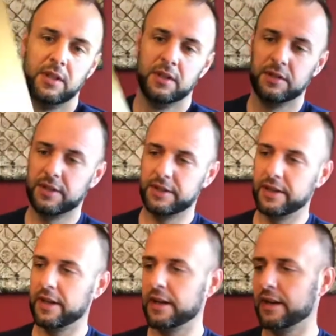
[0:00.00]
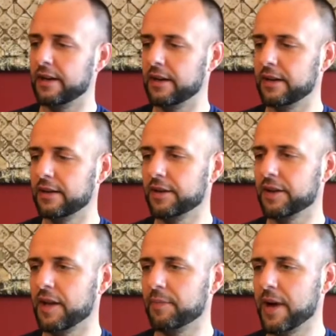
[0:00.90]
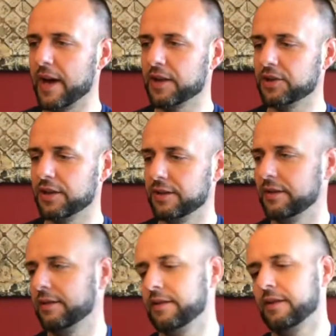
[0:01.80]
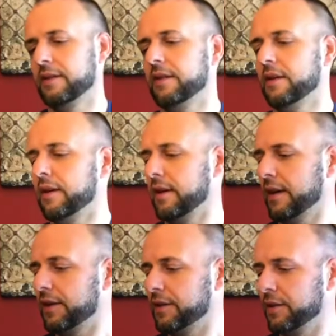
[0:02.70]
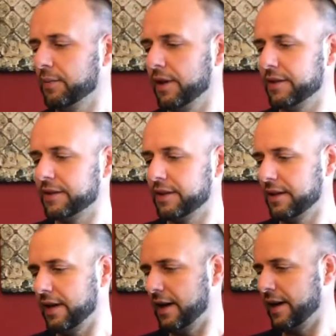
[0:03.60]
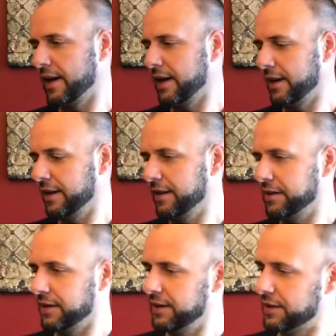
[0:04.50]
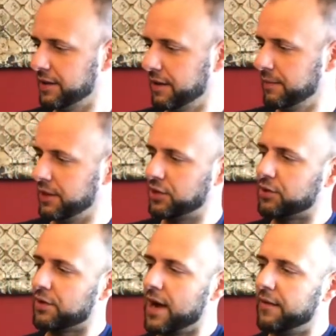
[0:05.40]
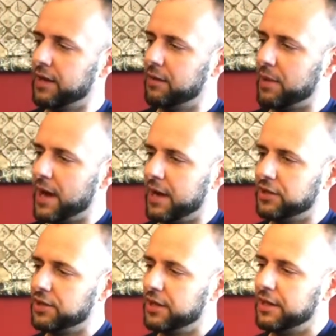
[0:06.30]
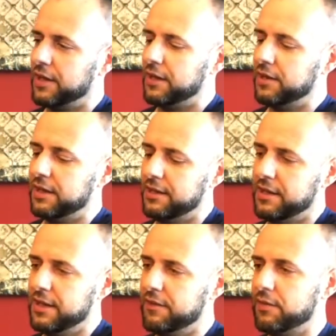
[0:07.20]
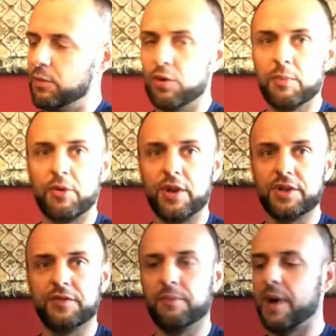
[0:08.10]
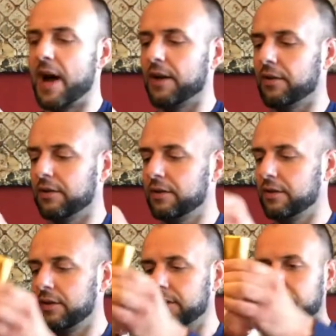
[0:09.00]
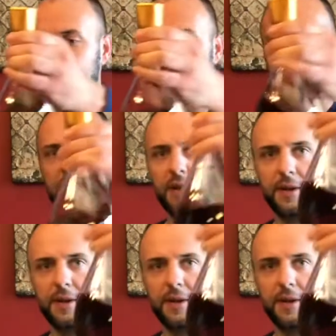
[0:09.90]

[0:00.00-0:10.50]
Ta-da! Look at that packaging. Tell you what, this is some extravagant packaging and an even more impressive bottle on the inside.